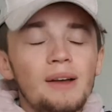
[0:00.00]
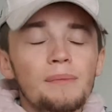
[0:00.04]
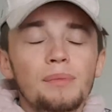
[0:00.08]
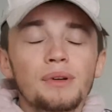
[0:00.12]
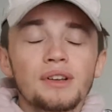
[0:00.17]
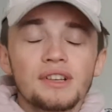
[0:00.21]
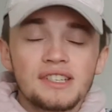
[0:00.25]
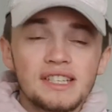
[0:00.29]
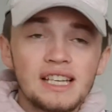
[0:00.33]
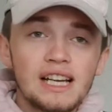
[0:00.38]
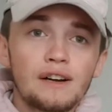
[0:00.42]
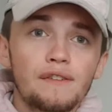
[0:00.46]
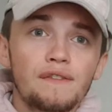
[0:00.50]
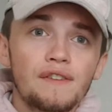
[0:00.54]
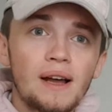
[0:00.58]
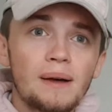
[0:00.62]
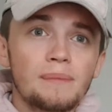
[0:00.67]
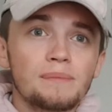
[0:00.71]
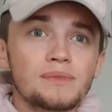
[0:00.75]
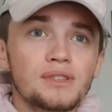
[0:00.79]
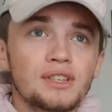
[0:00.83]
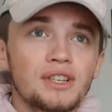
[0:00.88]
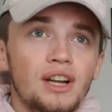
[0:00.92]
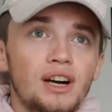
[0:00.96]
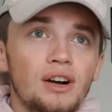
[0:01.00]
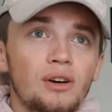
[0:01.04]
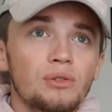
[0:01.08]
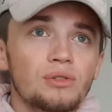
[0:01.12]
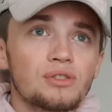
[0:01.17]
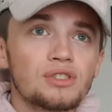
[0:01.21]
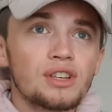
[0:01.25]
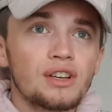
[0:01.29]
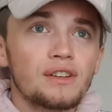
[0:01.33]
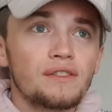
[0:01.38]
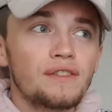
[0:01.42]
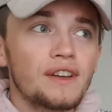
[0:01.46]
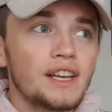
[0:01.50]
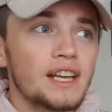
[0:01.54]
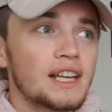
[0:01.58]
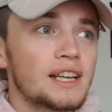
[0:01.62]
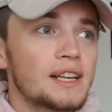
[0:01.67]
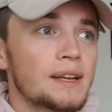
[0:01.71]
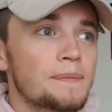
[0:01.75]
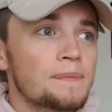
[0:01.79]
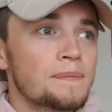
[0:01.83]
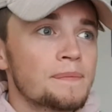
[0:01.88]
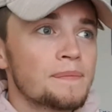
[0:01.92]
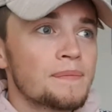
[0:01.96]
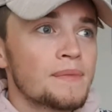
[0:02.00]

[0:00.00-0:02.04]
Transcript: But Southampton, I also think...